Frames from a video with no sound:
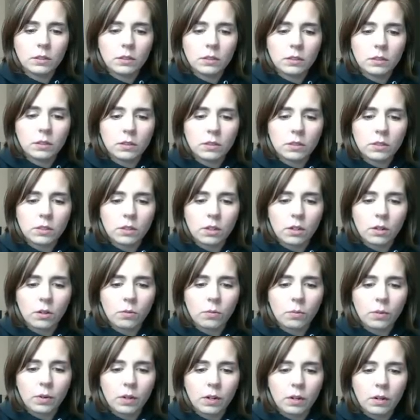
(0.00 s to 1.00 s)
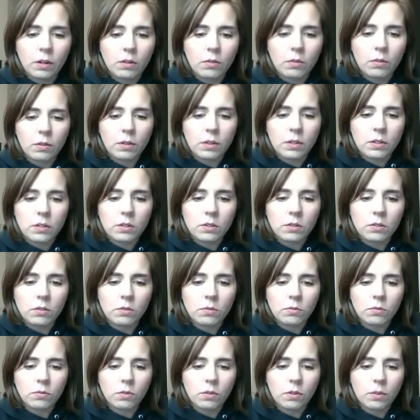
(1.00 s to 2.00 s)
So we are going to
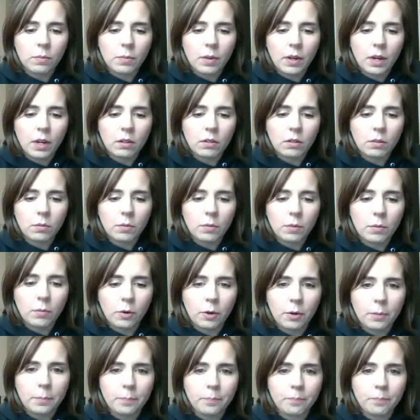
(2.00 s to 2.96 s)
roll it back a little bit more.